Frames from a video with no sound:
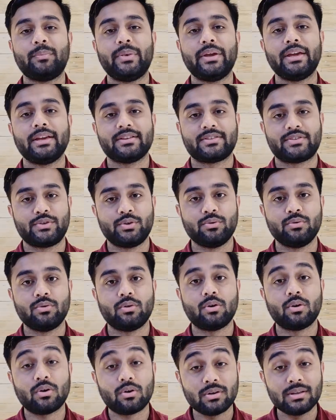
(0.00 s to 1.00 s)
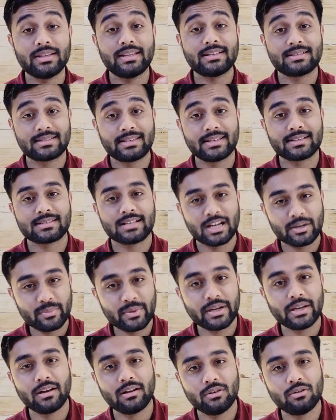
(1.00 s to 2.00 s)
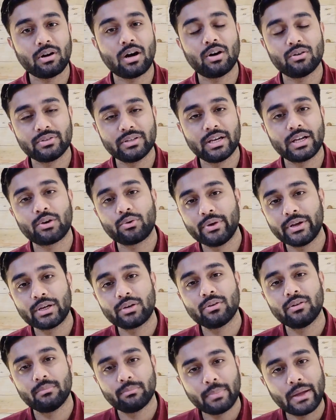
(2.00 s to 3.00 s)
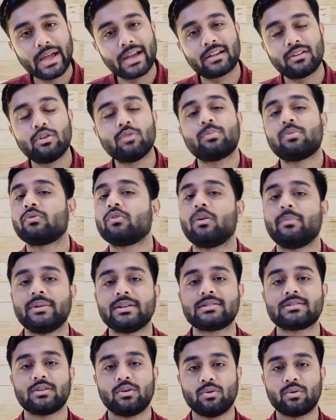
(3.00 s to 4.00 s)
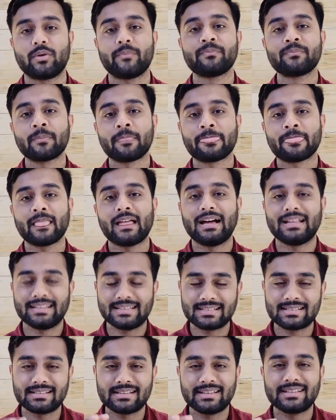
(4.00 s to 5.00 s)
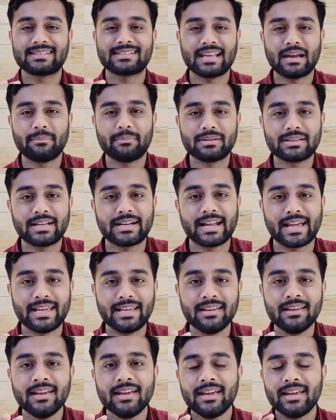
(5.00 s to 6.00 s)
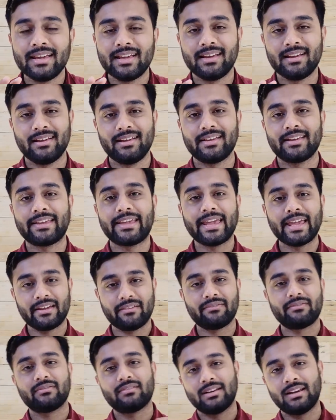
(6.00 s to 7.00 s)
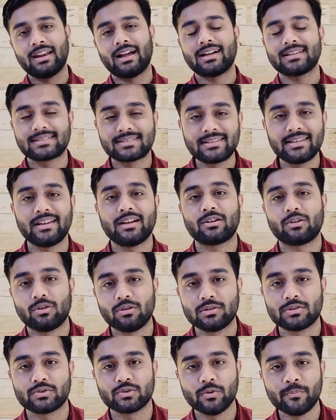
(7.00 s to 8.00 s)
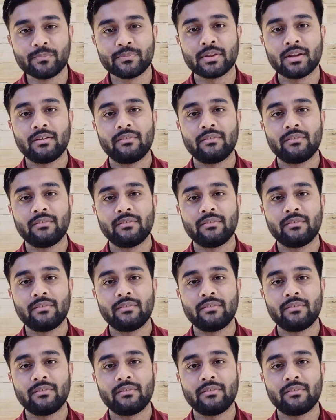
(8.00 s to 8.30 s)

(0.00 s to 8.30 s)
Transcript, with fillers: the PSU? All these things, let me tell you how they are going to impact your performance. Look, this is an example that I gave last year also,